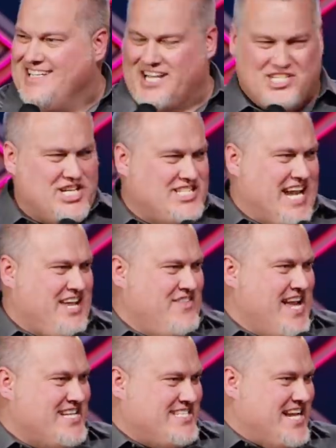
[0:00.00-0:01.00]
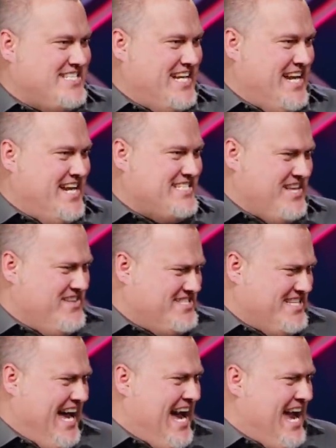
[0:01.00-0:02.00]
Like, is she taking the SATs on the
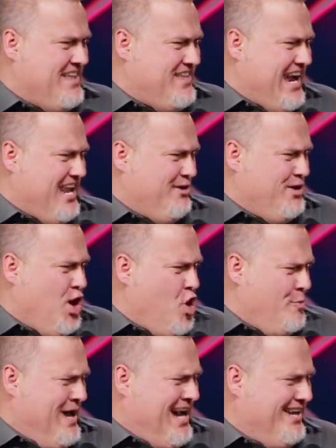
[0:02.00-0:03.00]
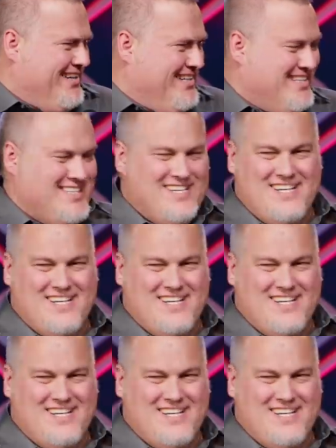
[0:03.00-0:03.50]
side that I don't know about?